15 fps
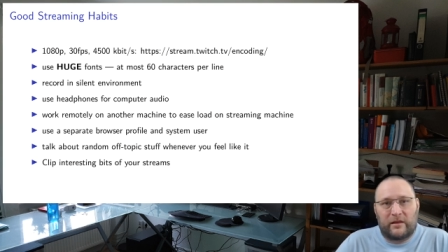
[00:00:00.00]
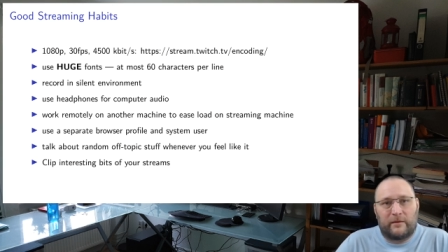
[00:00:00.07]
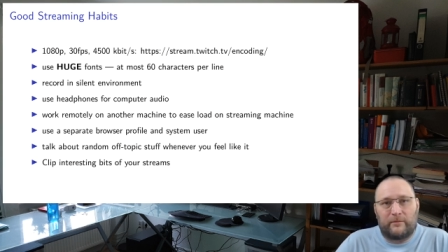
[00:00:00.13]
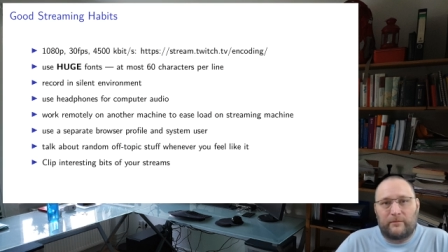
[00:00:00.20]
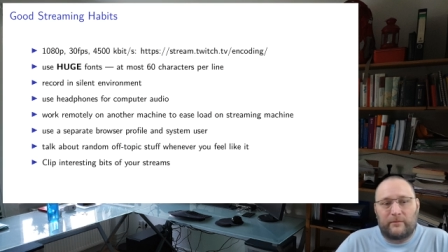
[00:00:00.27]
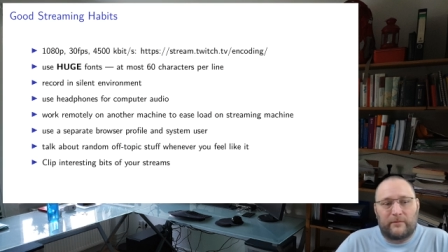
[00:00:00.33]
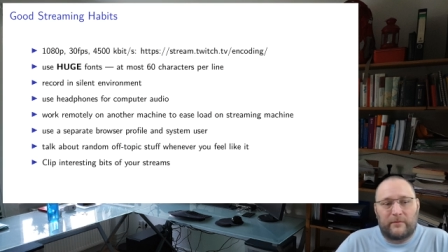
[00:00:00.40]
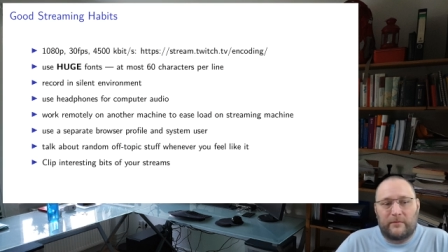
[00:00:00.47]

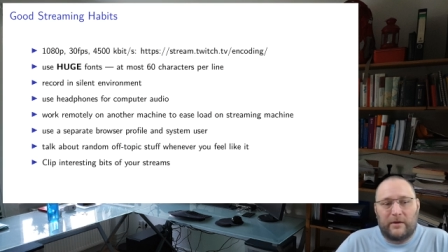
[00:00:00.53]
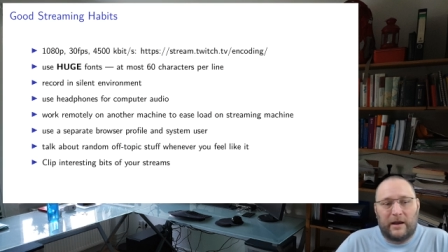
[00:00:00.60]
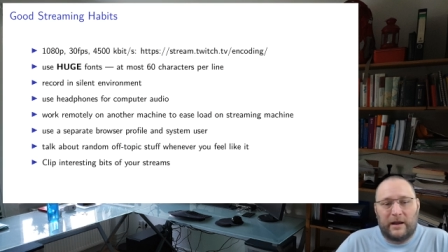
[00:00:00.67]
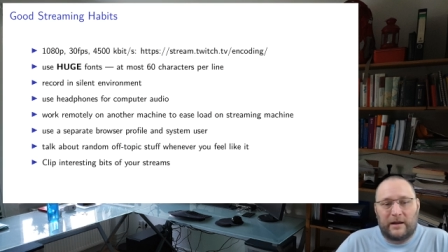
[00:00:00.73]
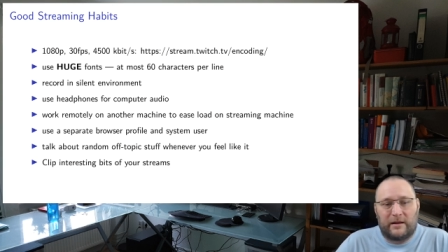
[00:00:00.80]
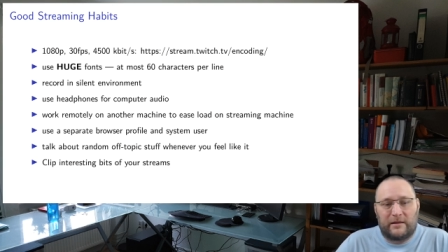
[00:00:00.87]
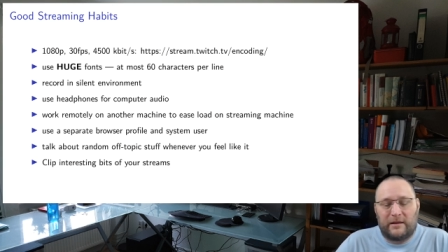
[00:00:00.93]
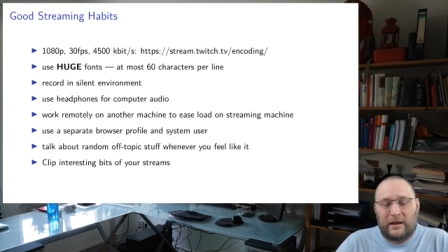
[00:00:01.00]
Um, I
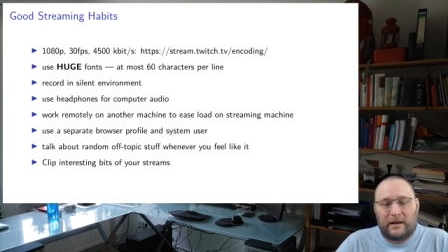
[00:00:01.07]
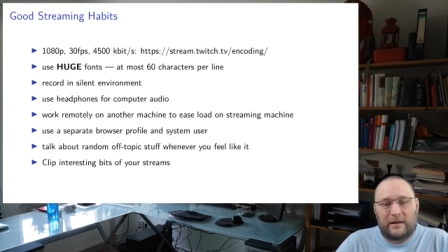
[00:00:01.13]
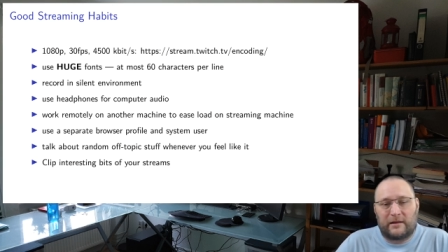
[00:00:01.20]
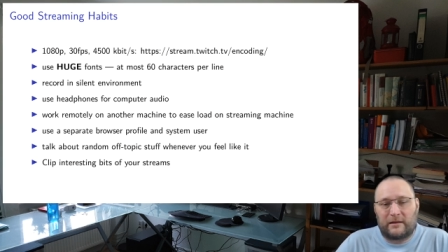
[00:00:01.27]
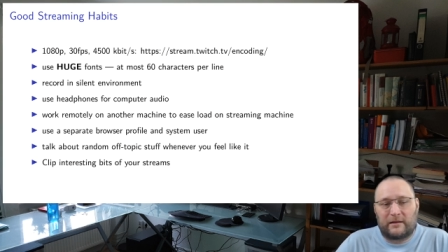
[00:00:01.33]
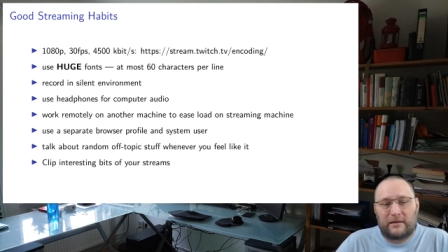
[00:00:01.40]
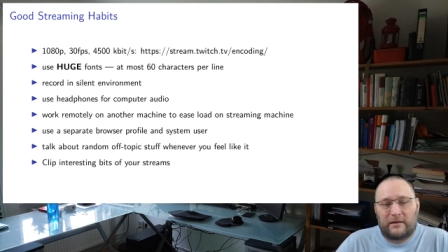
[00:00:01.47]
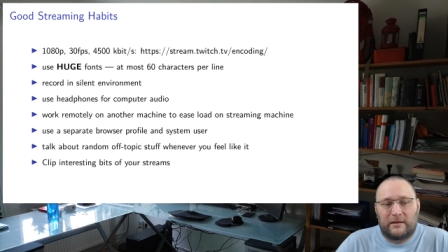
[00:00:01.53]
think
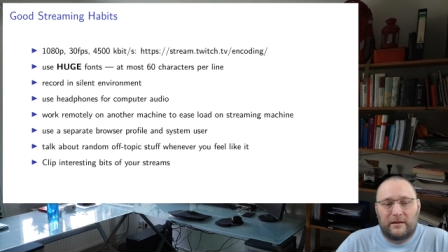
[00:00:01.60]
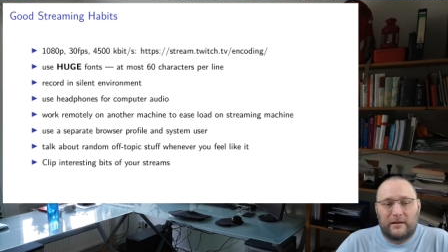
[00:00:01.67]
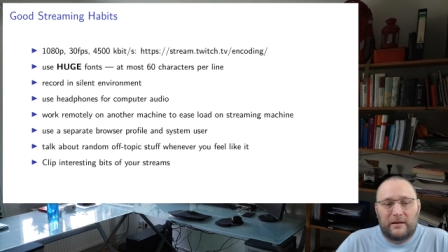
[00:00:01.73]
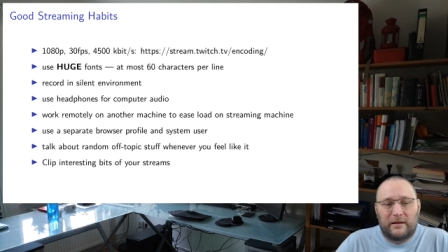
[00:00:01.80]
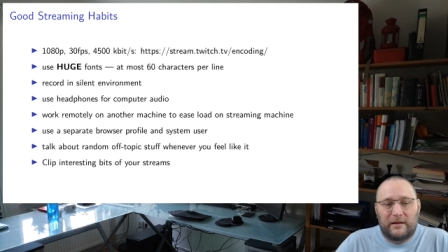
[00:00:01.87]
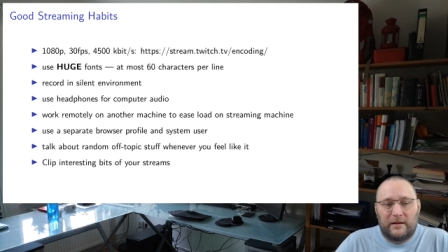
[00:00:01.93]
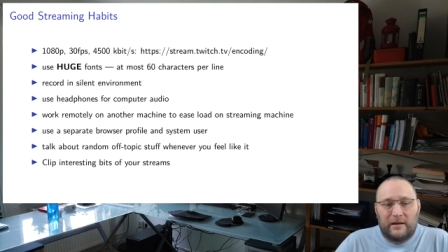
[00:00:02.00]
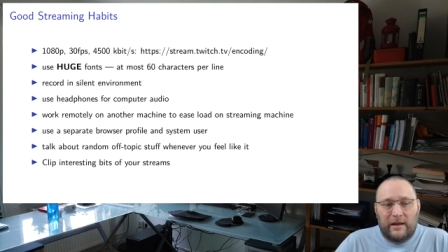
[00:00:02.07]

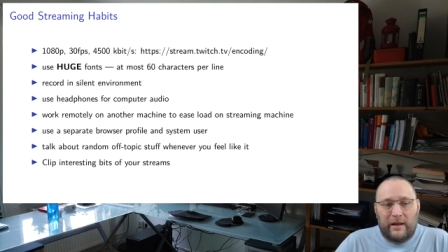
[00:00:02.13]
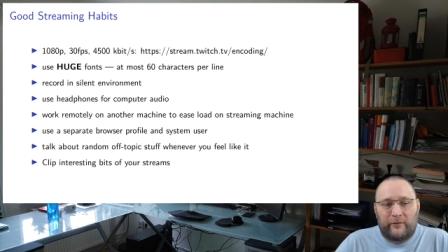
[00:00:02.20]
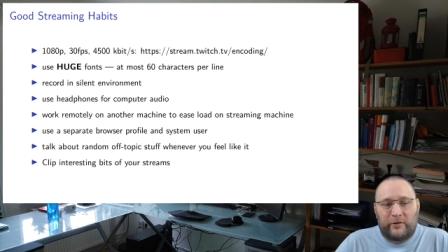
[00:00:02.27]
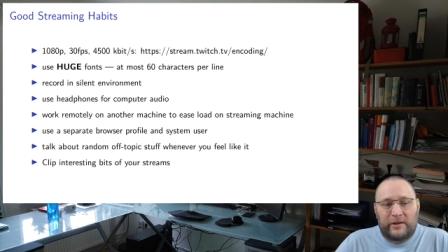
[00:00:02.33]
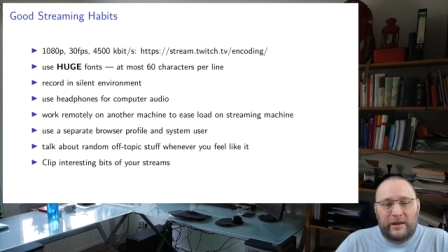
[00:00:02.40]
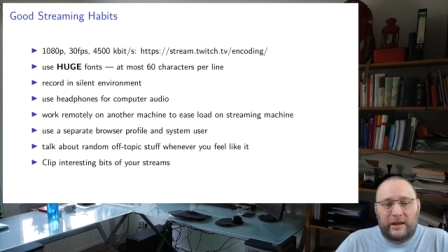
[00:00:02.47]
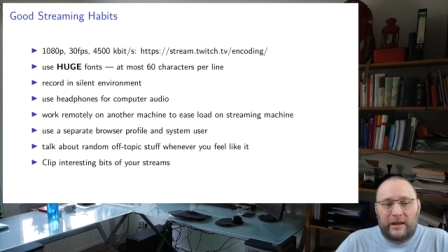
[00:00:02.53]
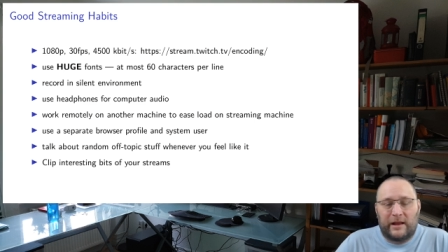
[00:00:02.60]

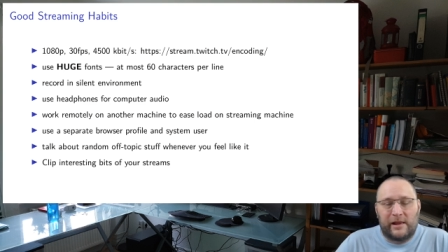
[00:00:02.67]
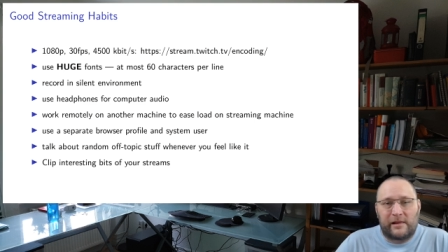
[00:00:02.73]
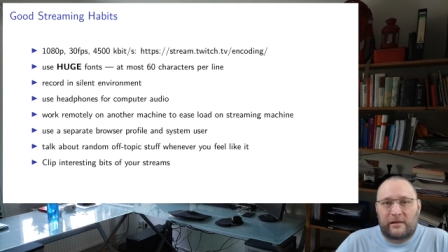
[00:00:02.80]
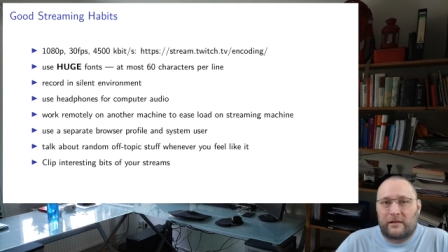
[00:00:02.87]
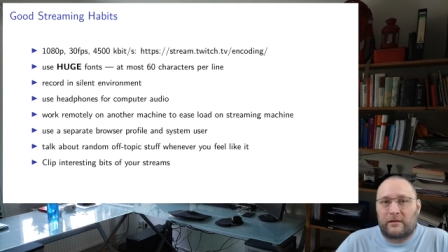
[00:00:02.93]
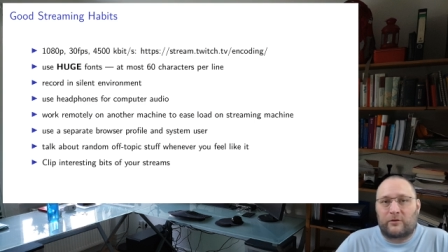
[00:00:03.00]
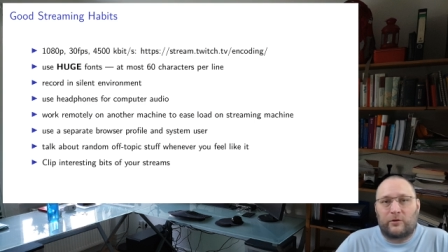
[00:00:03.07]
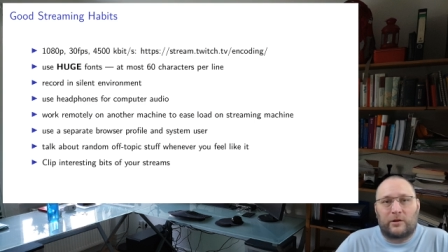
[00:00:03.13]
everything else
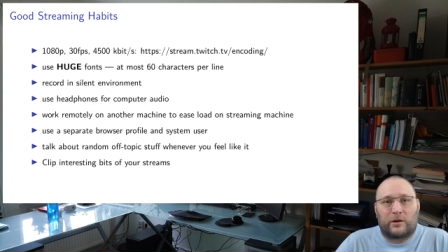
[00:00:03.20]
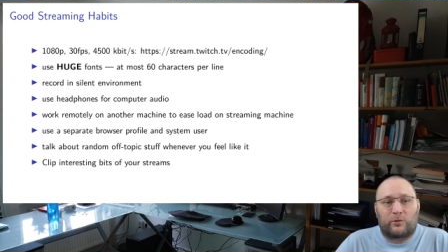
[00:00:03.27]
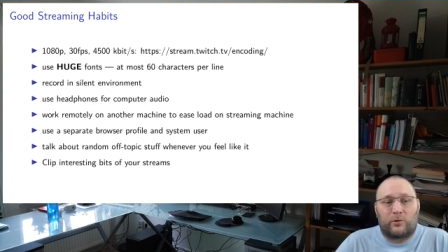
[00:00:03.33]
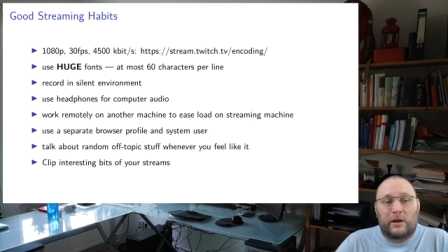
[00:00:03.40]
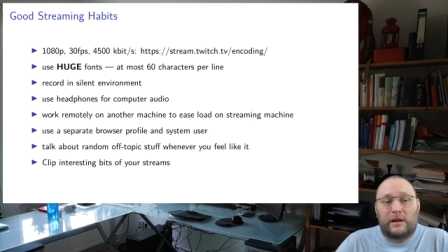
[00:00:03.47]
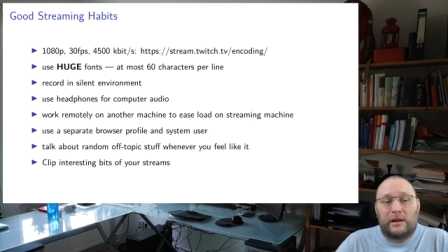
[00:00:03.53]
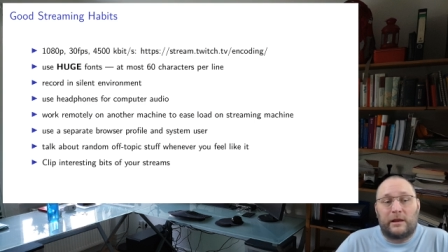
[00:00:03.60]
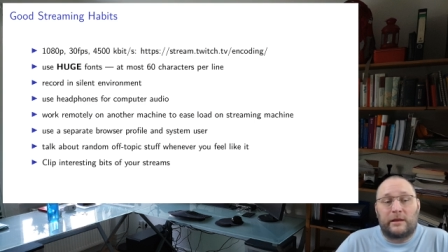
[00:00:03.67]
is going to
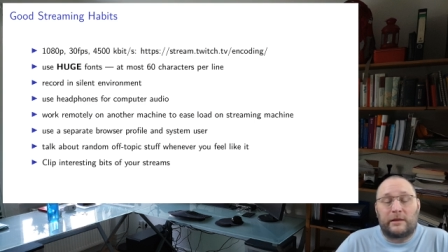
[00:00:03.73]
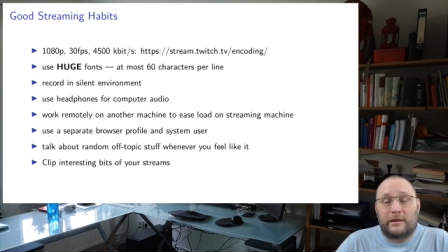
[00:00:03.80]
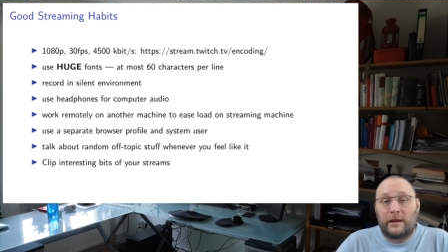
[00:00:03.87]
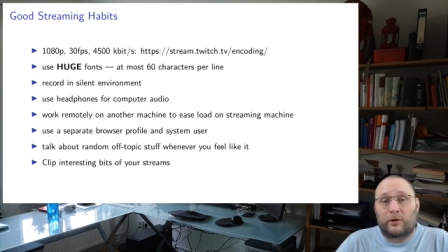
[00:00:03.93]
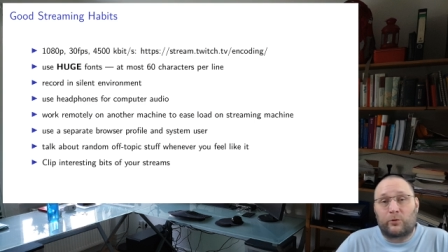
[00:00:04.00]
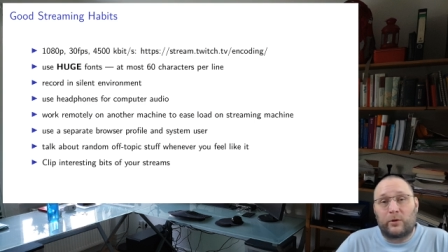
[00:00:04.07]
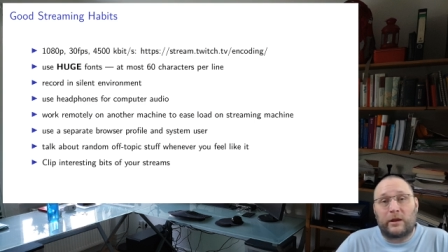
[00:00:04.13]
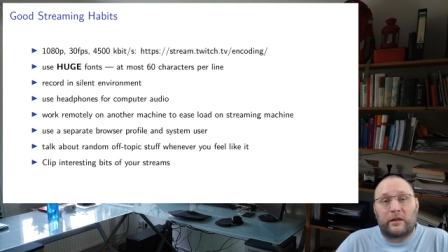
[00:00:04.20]
greatly
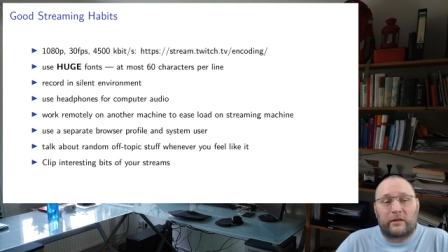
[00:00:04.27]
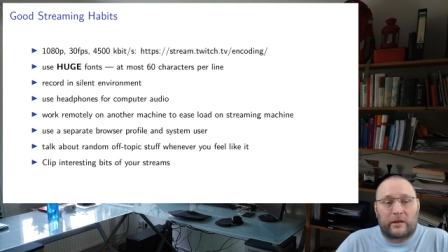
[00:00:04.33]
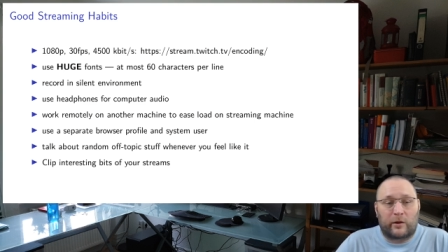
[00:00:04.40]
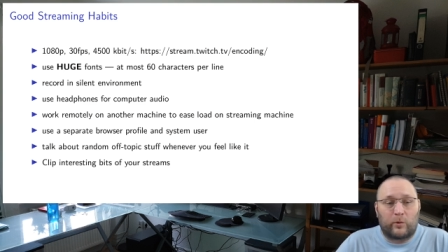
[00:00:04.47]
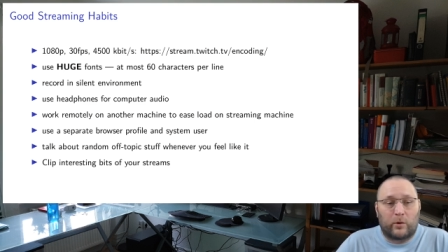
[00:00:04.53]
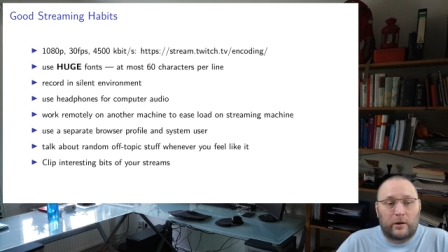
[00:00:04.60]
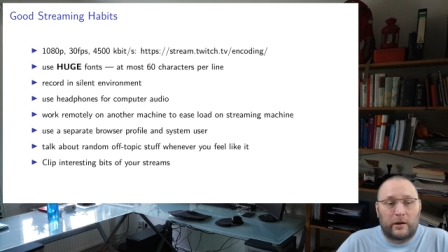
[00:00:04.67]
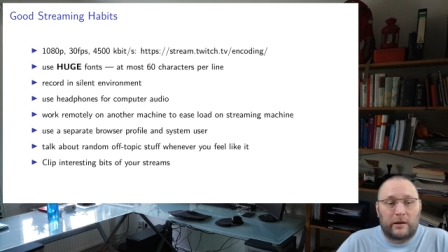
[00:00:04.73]
decrease the
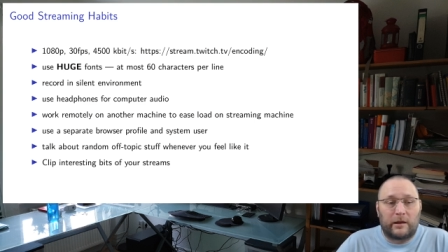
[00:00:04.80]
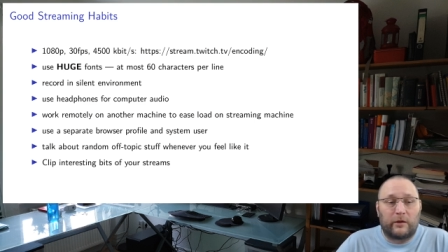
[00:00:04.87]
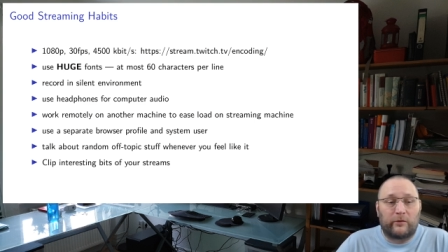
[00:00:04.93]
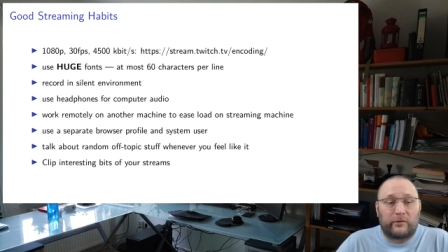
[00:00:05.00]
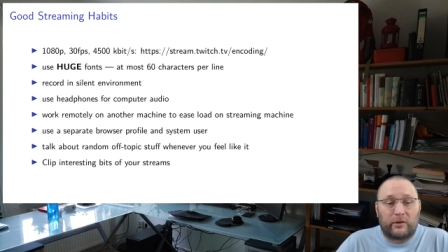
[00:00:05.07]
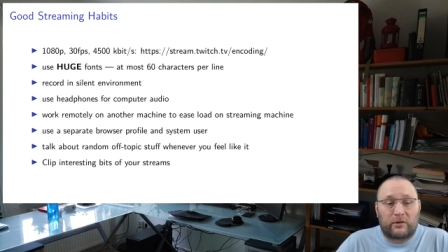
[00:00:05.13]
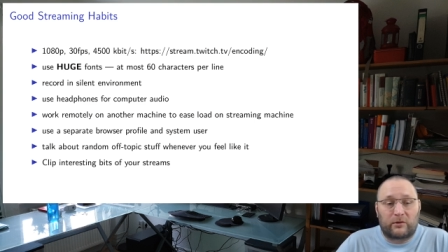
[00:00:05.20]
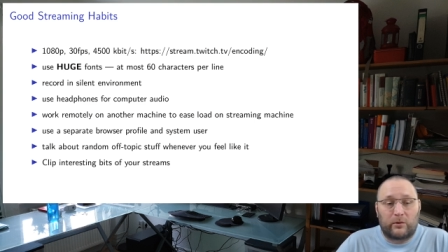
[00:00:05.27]
quality
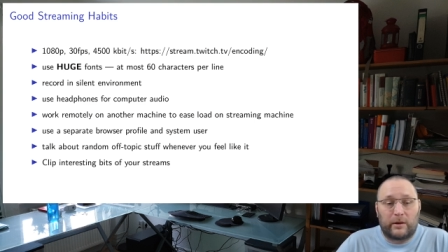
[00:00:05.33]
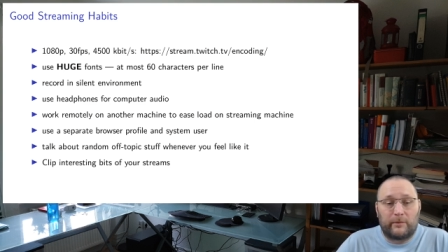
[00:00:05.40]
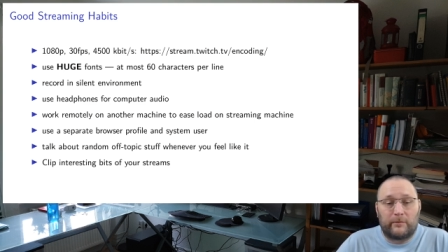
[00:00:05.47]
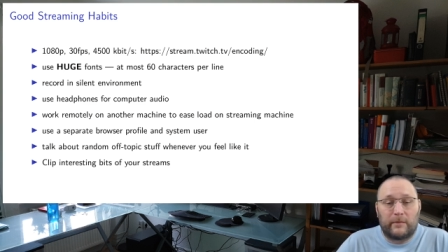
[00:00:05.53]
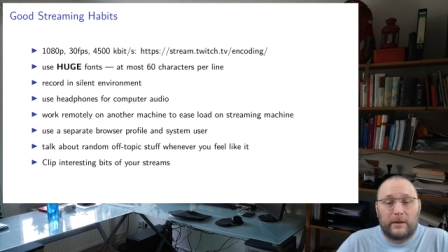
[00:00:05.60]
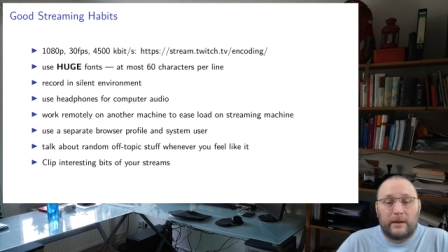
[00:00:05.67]
of your stream.